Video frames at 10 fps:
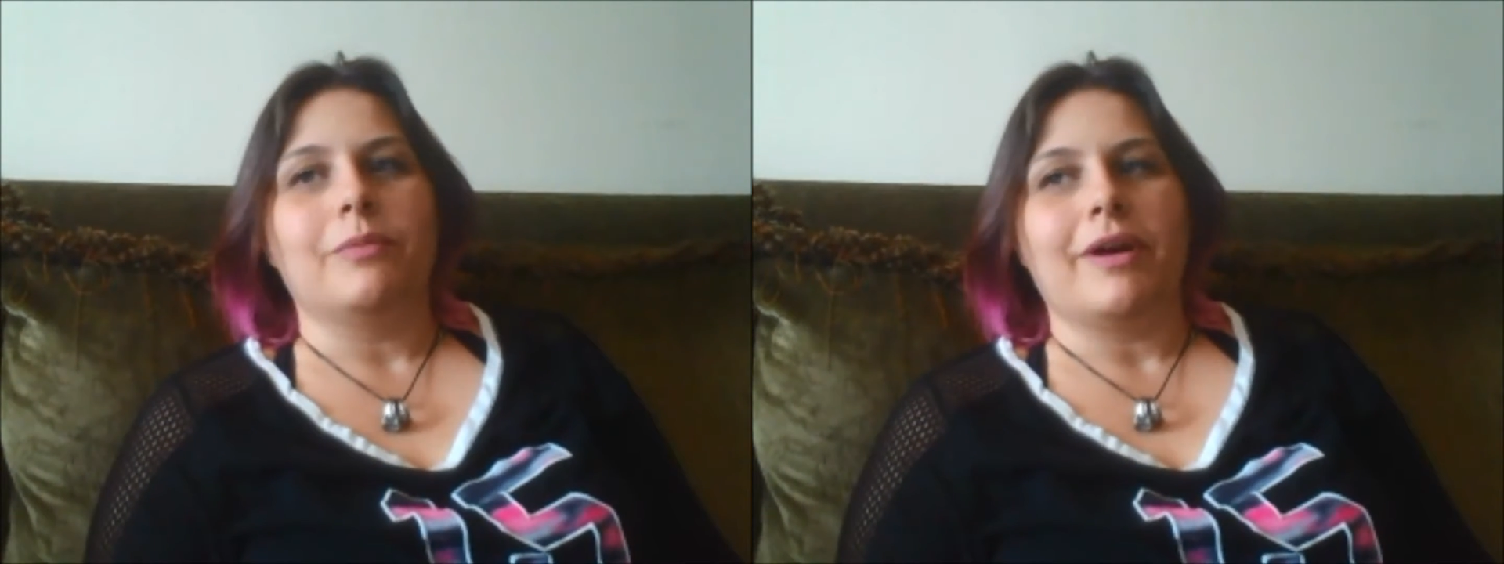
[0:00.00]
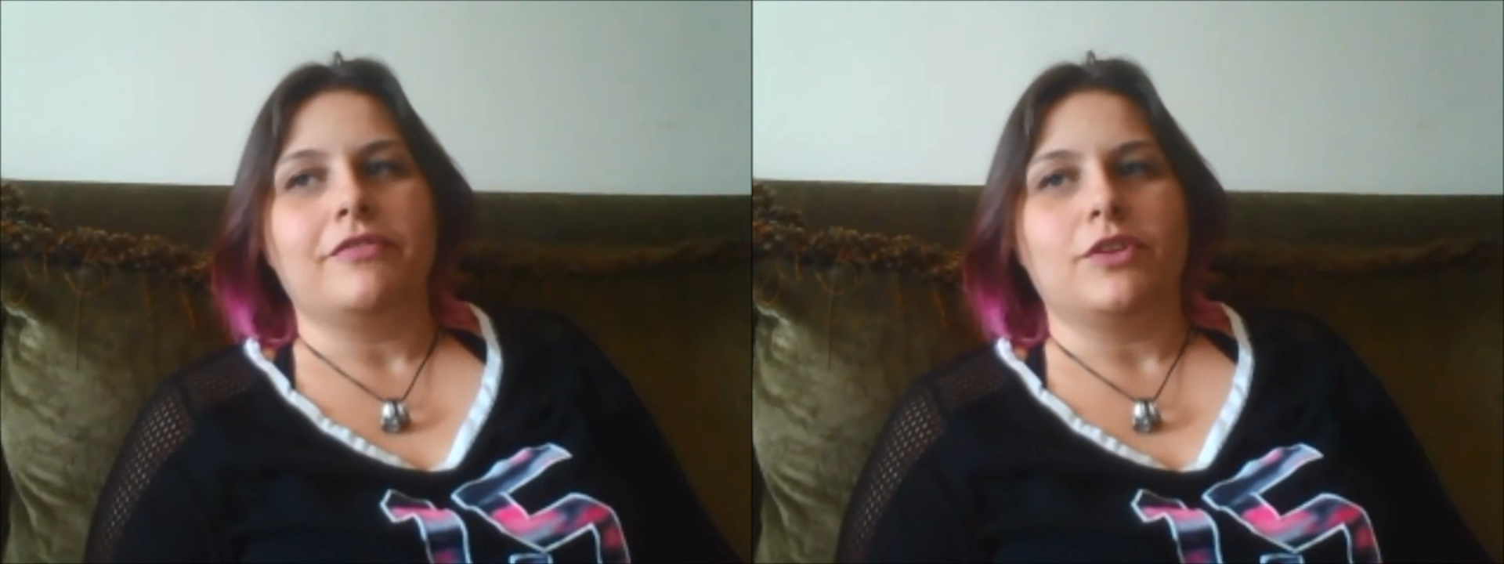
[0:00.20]

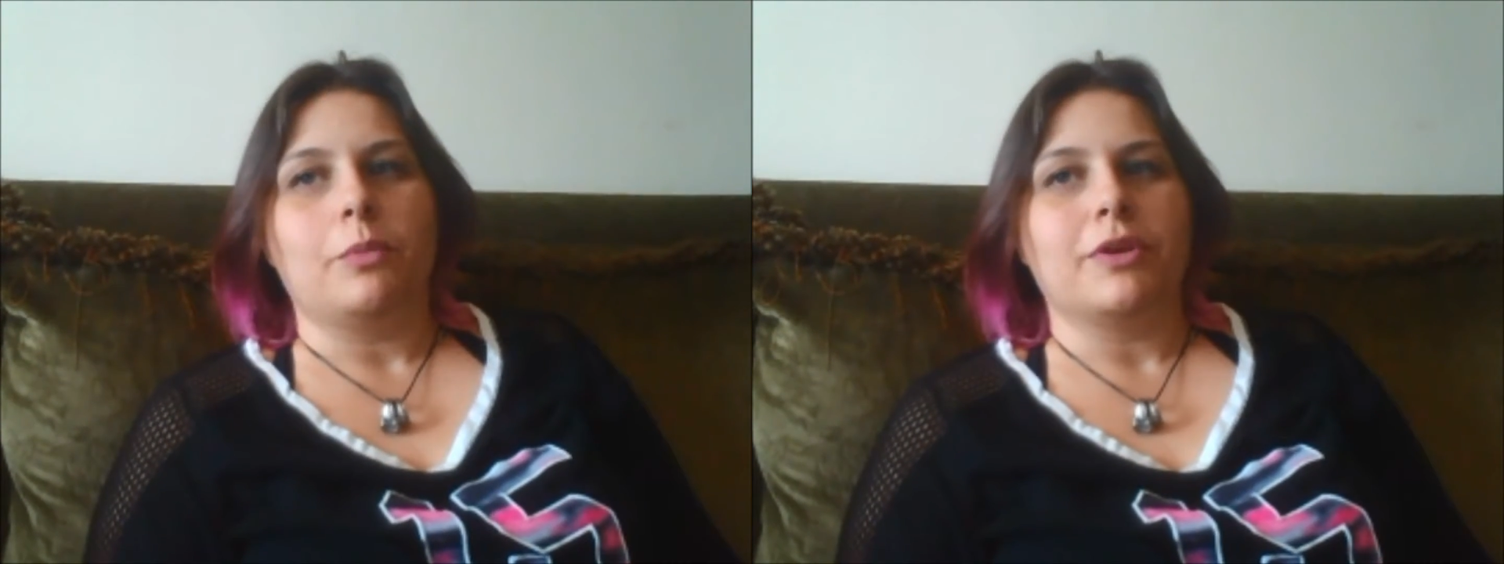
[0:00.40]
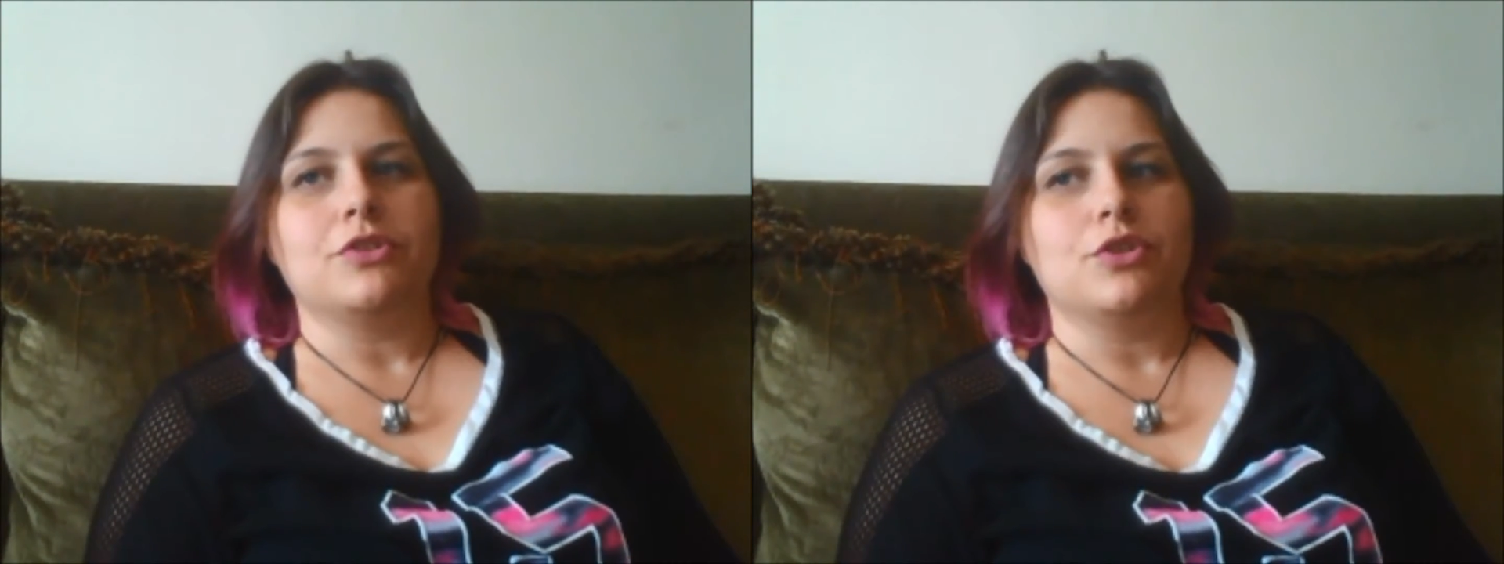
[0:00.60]
my
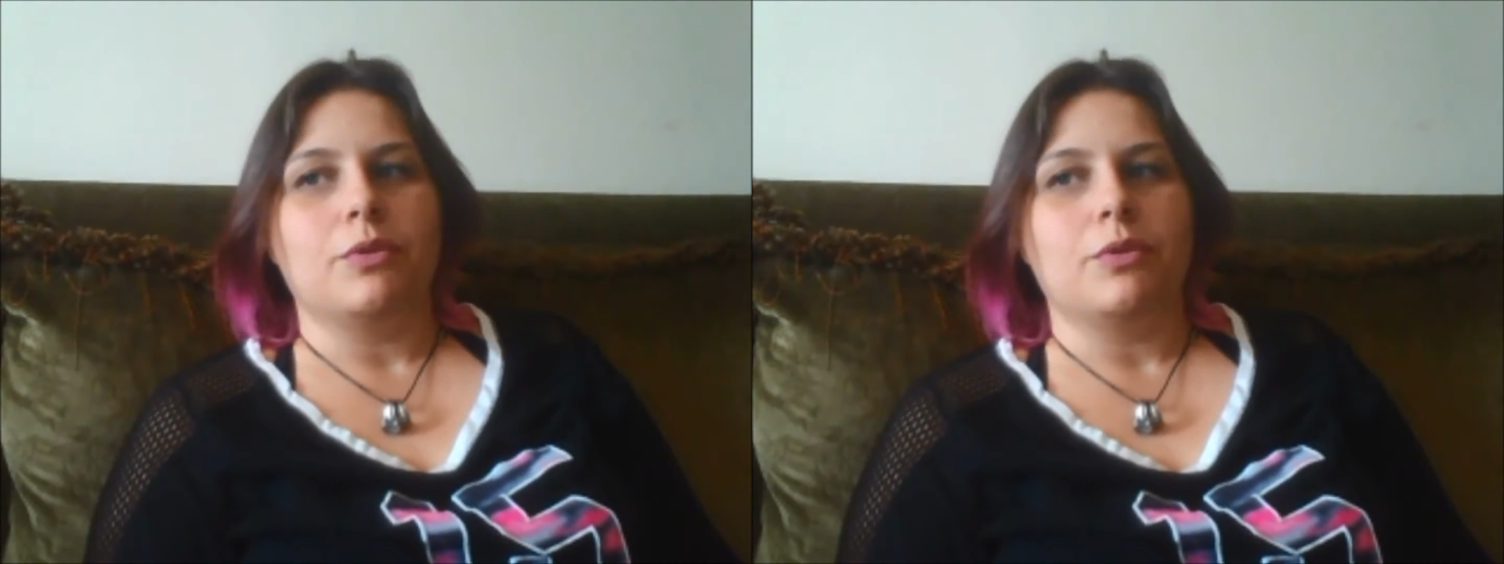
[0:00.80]
fallopian